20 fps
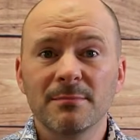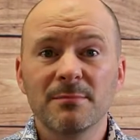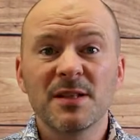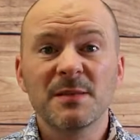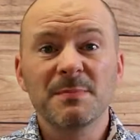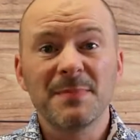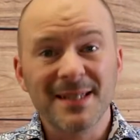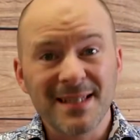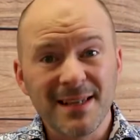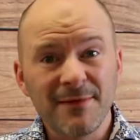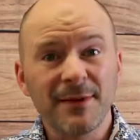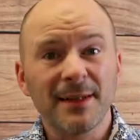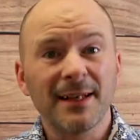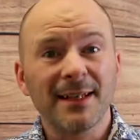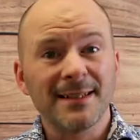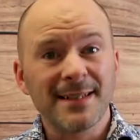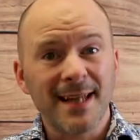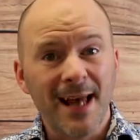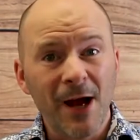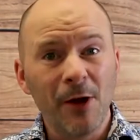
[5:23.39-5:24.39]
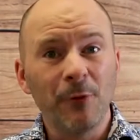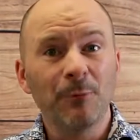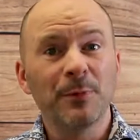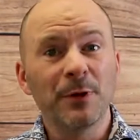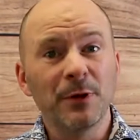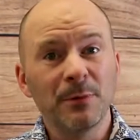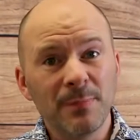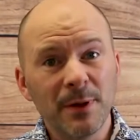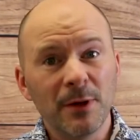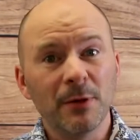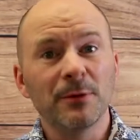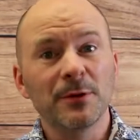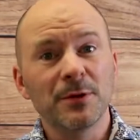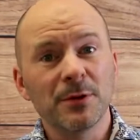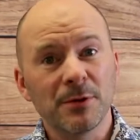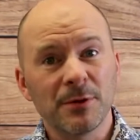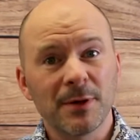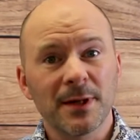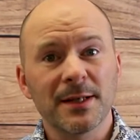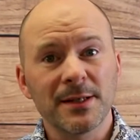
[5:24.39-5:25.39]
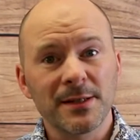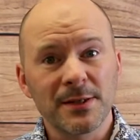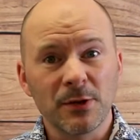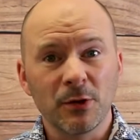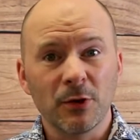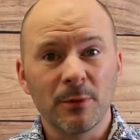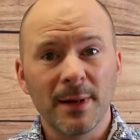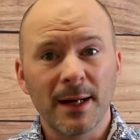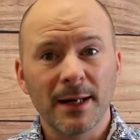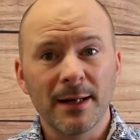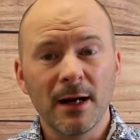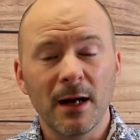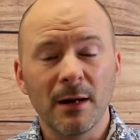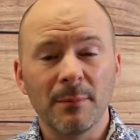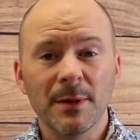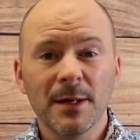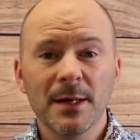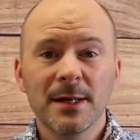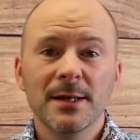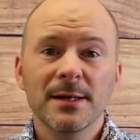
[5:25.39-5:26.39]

specifically to help you build your credit score back up.